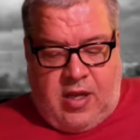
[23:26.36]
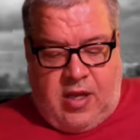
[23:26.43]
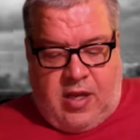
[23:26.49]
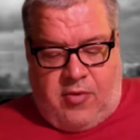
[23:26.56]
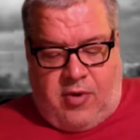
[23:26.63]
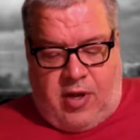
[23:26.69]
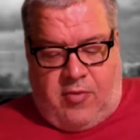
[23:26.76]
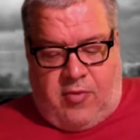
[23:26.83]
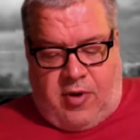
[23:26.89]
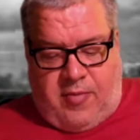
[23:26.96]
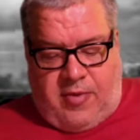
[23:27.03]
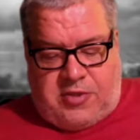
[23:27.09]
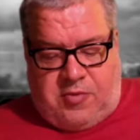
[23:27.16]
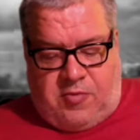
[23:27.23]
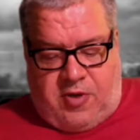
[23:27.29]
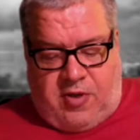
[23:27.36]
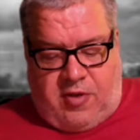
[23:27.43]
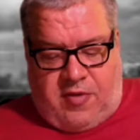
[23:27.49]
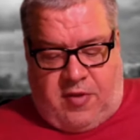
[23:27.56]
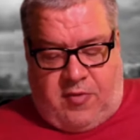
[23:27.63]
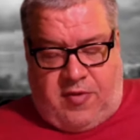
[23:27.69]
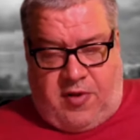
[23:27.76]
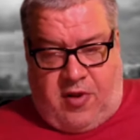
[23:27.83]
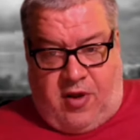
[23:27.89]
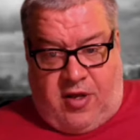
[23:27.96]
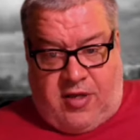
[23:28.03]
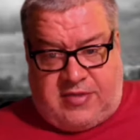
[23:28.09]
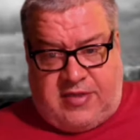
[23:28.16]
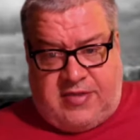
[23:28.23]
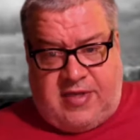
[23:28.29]
I want to mention one other thing with
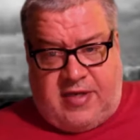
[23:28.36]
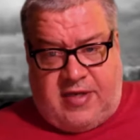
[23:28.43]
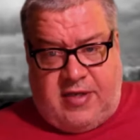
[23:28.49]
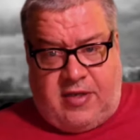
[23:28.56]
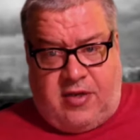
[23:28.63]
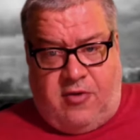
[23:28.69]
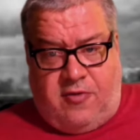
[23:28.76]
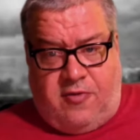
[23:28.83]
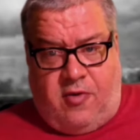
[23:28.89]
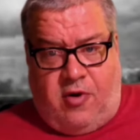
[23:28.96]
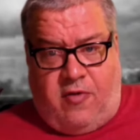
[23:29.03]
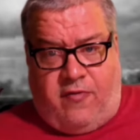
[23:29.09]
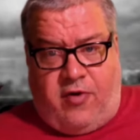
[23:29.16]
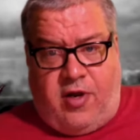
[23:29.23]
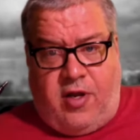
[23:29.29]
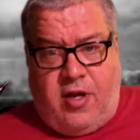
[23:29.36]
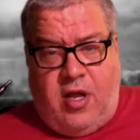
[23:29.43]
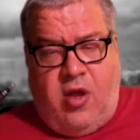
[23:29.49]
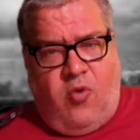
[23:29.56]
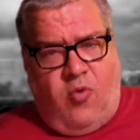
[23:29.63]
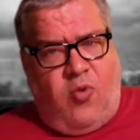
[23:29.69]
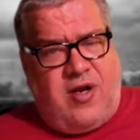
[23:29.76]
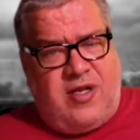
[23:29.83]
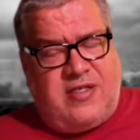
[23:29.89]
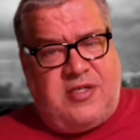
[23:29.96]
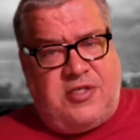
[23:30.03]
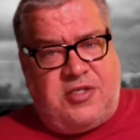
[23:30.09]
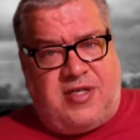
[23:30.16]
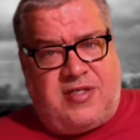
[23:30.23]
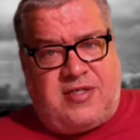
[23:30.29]
cause because I didn't go over it. What is a
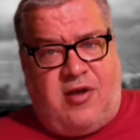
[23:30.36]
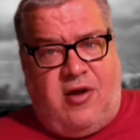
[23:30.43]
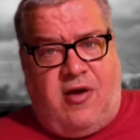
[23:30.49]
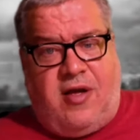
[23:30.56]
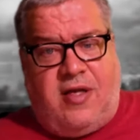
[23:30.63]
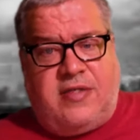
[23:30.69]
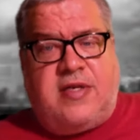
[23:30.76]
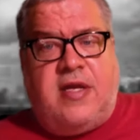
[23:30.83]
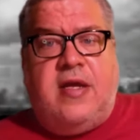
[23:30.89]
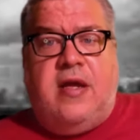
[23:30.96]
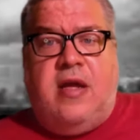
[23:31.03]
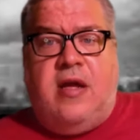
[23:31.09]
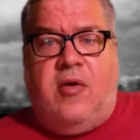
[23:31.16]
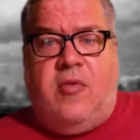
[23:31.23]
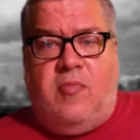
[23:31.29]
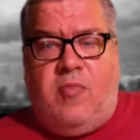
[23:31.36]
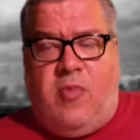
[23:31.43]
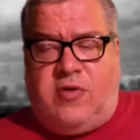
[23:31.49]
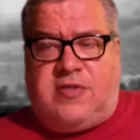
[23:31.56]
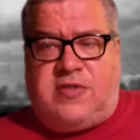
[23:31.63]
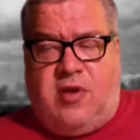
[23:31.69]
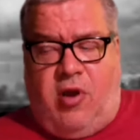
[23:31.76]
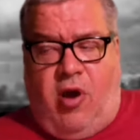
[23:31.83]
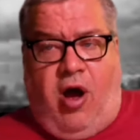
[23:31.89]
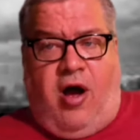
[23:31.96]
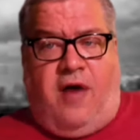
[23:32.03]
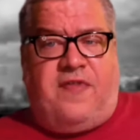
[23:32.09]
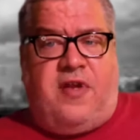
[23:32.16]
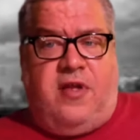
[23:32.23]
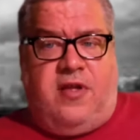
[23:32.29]
just cause? Most
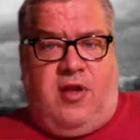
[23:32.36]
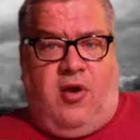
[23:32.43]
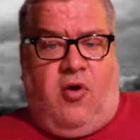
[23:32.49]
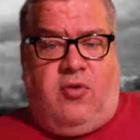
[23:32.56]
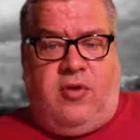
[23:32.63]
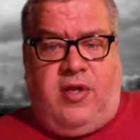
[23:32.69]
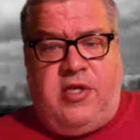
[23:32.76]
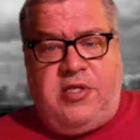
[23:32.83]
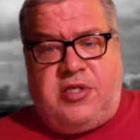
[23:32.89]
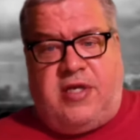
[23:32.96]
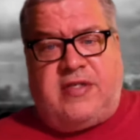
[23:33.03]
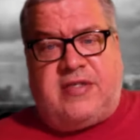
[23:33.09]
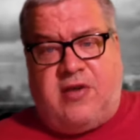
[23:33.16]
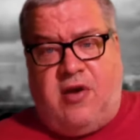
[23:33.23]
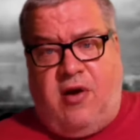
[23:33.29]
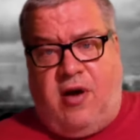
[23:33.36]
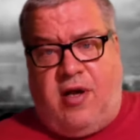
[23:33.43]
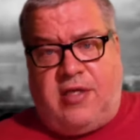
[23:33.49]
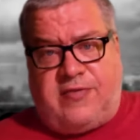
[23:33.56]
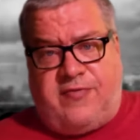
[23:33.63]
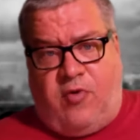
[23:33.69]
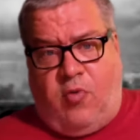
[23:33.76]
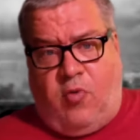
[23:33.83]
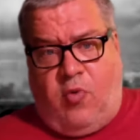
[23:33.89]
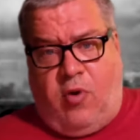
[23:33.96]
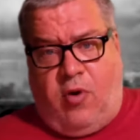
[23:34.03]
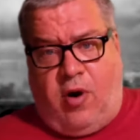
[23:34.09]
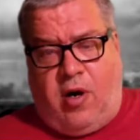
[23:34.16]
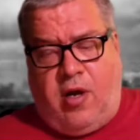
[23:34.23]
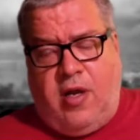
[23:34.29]
often, the only just cause for
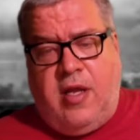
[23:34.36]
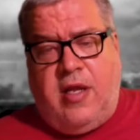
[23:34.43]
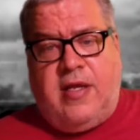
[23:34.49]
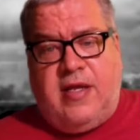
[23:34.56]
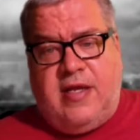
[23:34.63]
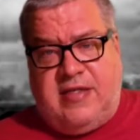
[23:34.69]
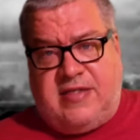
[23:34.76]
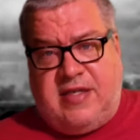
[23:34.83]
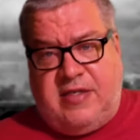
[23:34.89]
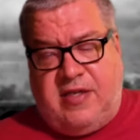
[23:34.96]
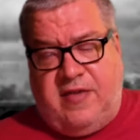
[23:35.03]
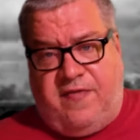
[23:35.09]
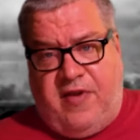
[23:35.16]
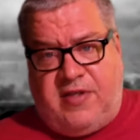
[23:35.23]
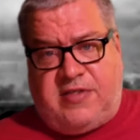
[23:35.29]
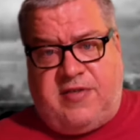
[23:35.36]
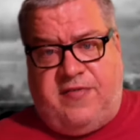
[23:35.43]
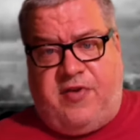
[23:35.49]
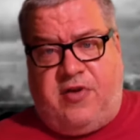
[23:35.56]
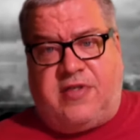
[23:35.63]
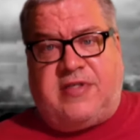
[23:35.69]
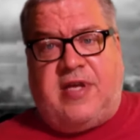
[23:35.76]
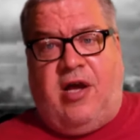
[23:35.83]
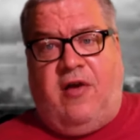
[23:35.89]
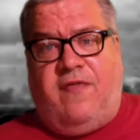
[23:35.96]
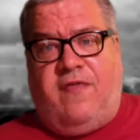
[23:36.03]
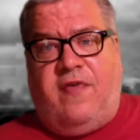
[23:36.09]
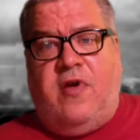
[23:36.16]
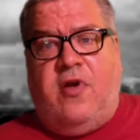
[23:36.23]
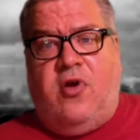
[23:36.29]
war is in defense of
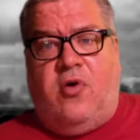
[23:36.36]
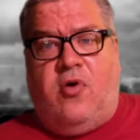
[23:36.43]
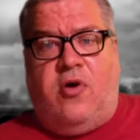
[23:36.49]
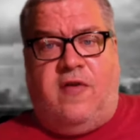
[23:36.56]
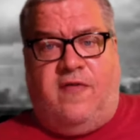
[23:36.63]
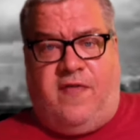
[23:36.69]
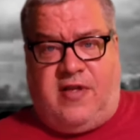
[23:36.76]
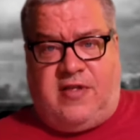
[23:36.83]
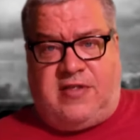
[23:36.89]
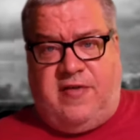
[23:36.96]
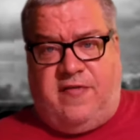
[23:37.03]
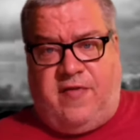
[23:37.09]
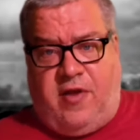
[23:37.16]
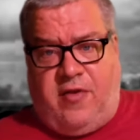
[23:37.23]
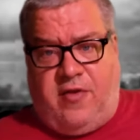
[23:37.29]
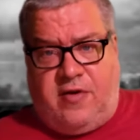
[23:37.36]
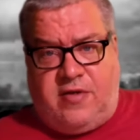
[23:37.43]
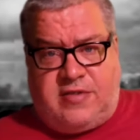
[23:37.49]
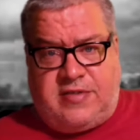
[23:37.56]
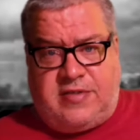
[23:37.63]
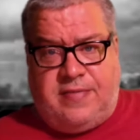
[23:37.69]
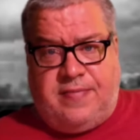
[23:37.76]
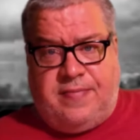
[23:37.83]
yourself or defense of others.